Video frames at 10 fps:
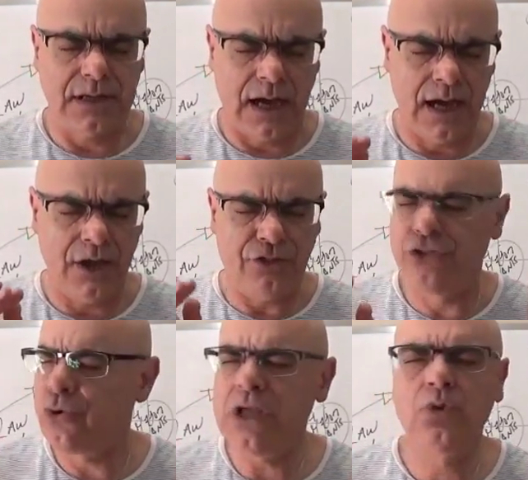
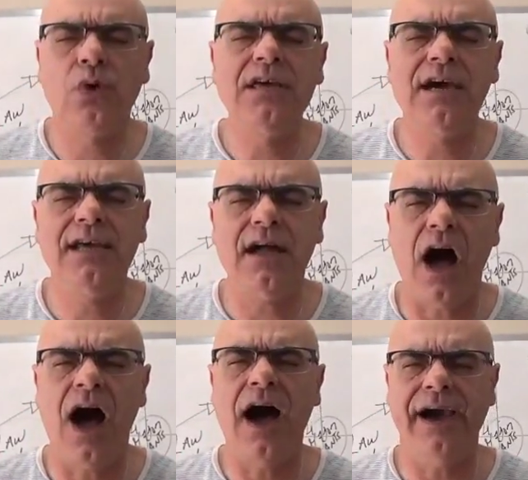
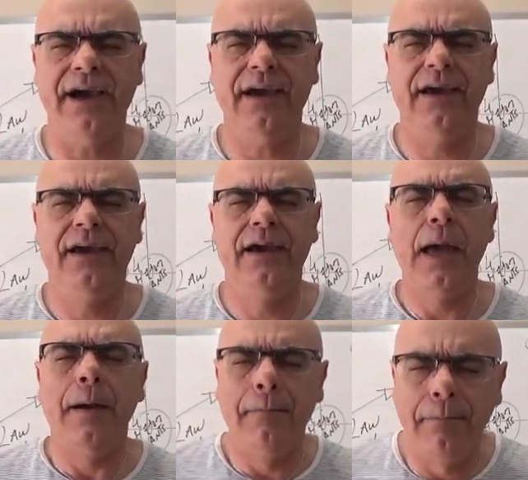328i,
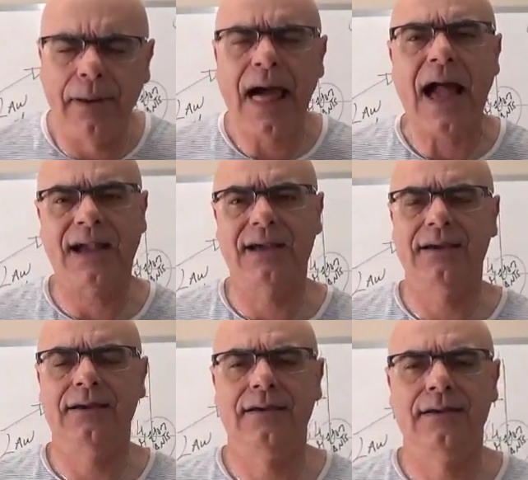black
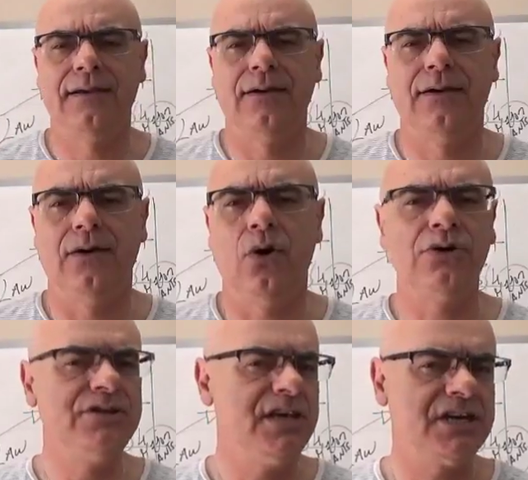
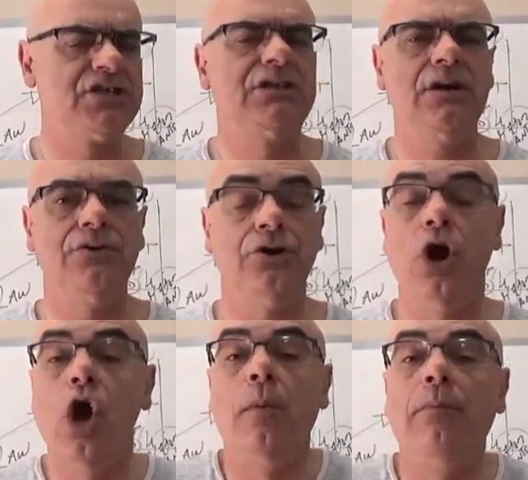on the exterior,
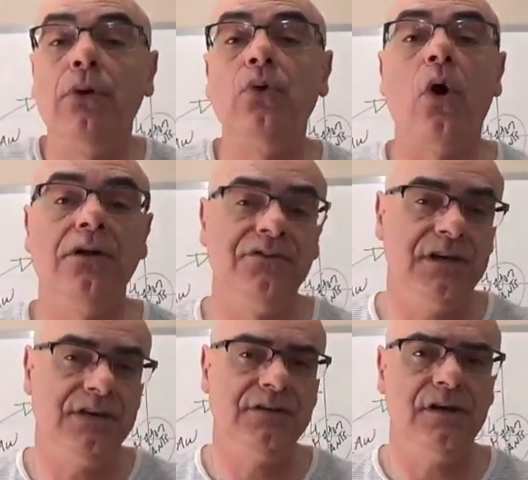blue on
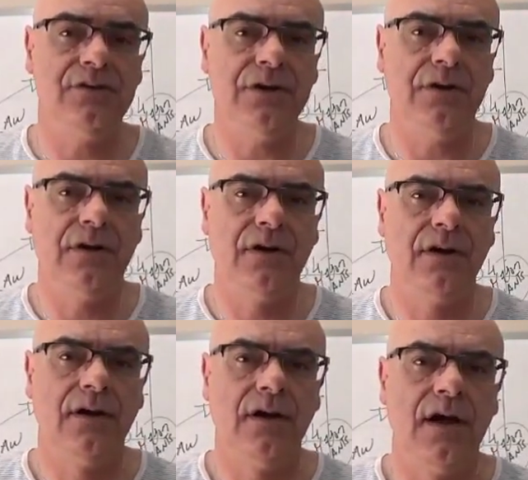the interior,
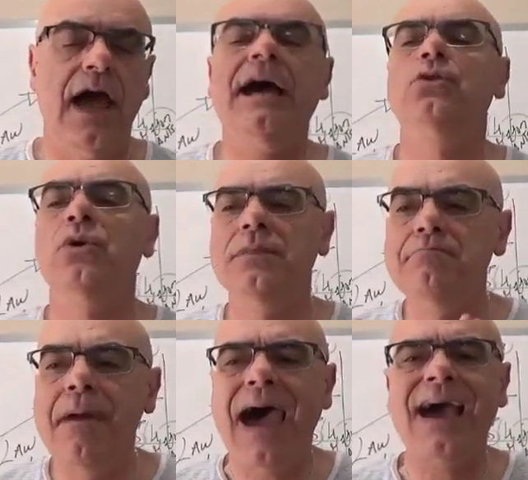and with
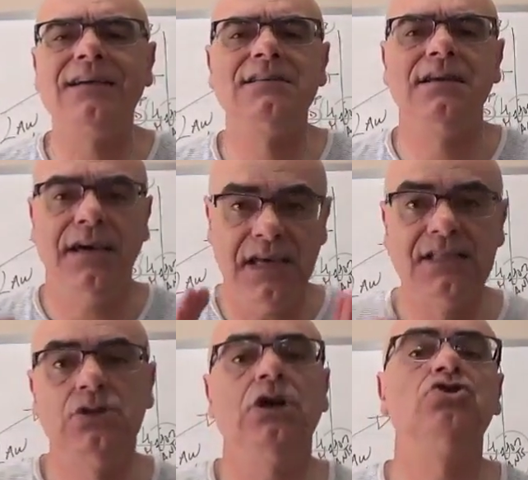mags in
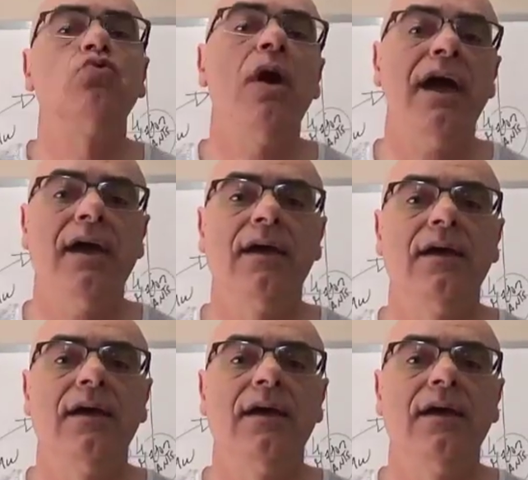such way.